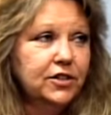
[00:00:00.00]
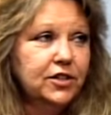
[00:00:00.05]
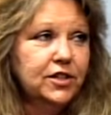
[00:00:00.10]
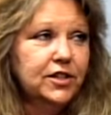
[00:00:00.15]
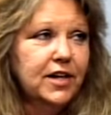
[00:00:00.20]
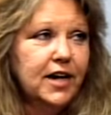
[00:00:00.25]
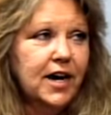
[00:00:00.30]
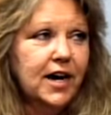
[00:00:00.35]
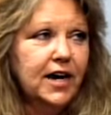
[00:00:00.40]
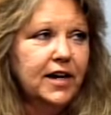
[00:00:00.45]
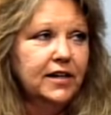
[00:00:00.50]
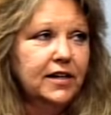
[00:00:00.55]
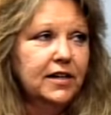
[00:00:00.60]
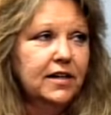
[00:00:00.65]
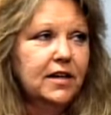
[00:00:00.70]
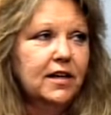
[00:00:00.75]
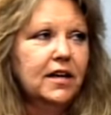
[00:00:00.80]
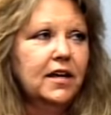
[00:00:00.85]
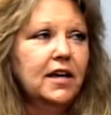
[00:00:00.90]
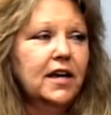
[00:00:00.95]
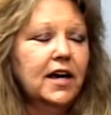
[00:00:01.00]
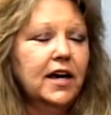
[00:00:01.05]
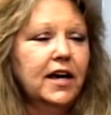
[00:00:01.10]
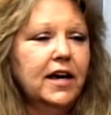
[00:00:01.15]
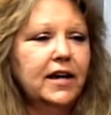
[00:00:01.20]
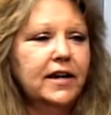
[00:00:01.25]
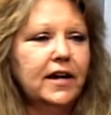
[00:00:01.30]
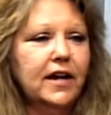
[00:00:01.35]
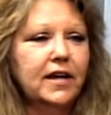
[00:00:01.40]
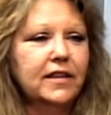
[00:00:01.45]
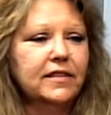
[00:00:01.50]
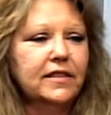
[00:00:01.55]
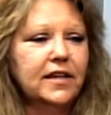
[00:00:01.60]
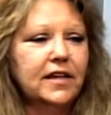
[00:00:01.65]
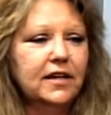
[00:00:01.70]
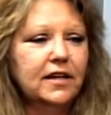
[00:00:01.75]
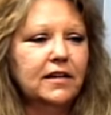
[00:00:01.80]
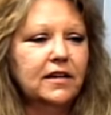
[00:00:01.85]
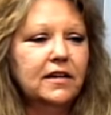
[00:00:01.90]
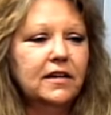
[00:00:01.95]
she died, and I
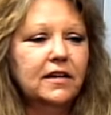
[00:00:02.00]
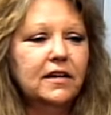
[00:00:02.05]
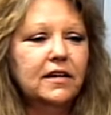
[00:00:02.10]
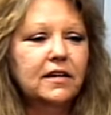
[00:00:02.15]
think